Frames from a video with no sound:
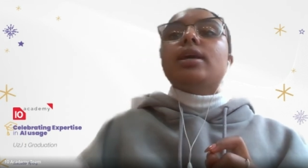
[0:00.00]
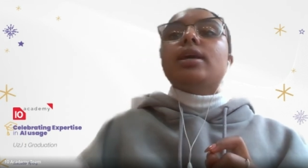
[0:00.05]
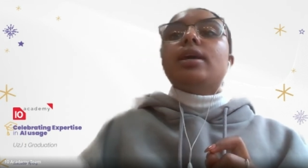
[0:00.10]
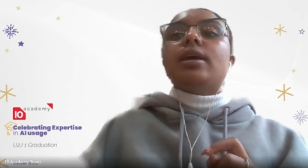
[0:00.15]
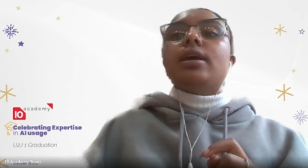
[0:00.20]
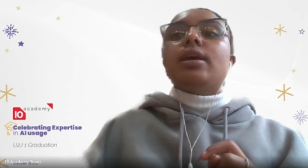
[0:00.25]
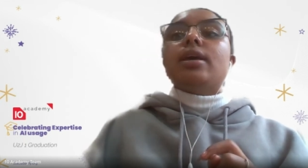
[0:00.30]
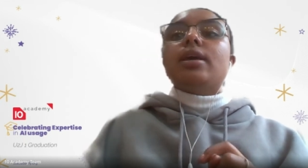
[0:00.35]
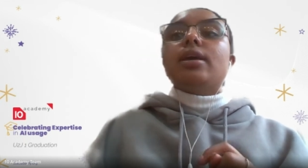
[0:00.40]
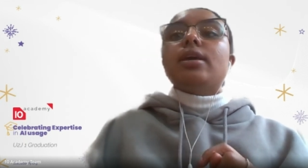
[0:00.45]

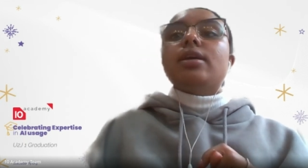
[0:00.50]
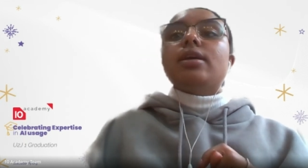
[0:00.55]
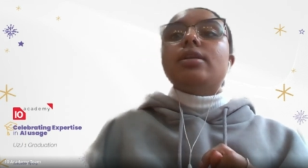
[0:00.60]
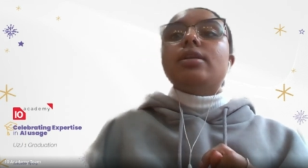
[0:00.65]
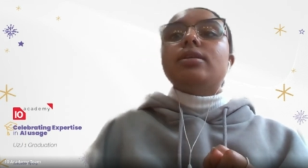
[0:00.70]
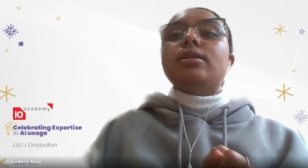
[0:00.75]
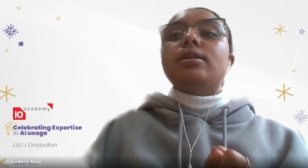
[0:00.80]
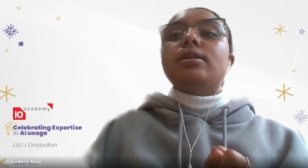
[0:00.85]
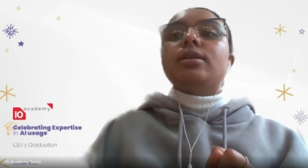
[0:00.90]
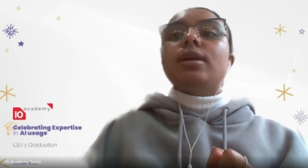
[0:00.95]

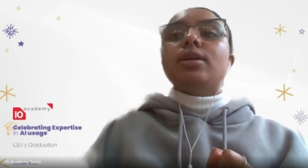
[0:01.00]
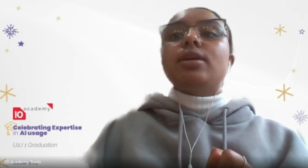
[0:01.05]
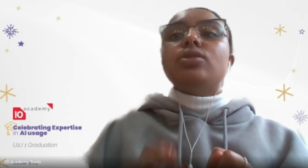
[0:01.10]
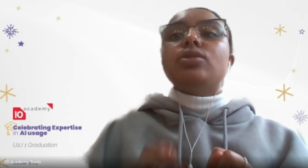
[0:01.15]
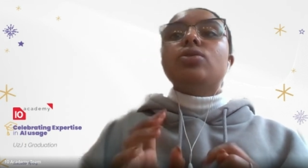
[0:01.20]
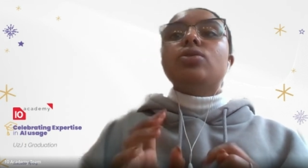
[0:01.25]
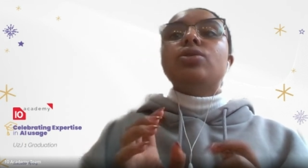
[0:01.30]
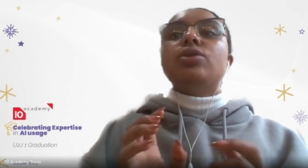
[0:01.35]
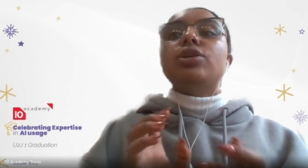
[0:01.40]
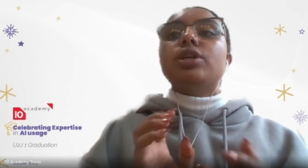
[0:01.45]
And yeah,
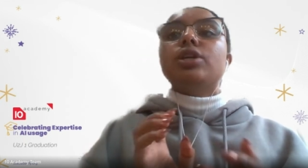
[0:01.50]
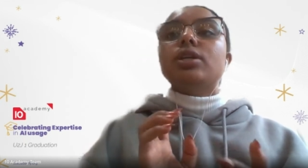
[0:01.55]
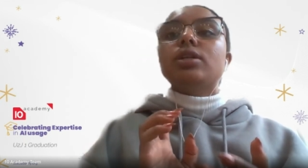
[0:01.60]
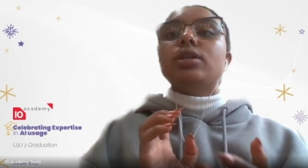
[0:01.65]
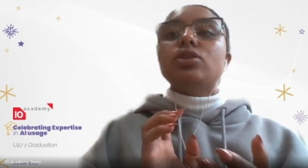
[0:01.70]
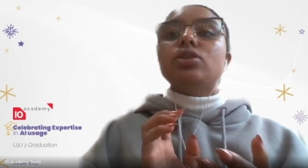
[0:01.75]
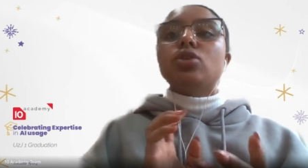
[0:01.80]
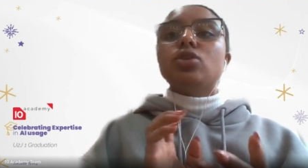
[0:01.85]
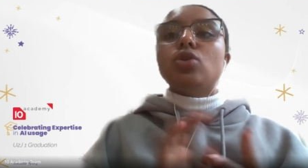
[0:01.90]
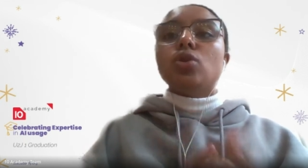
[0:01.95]
so you
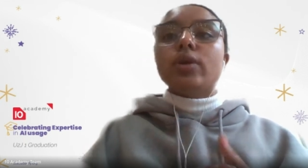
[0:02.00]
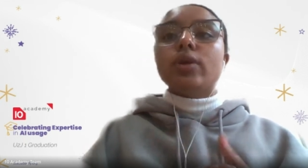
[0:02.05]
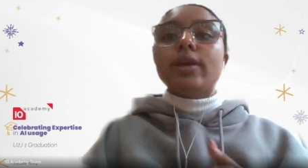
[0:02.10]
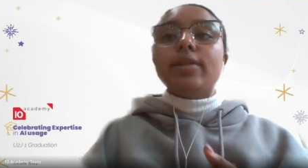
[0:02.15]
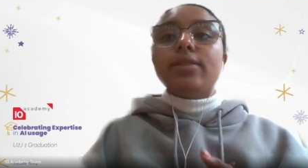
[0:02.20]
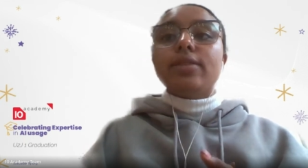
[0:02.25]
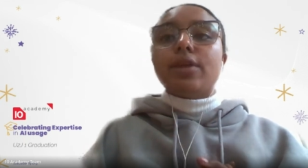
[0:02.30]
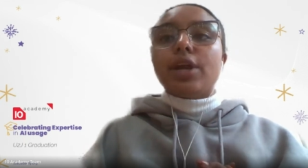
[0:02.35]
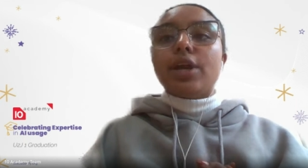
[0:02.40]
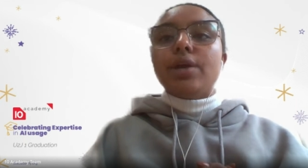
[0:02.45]
can log
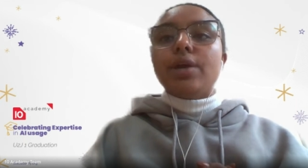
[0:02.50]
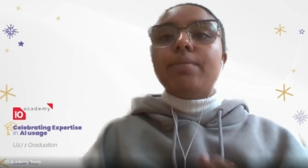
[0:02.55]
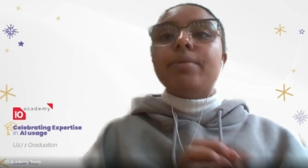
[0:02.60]
in there,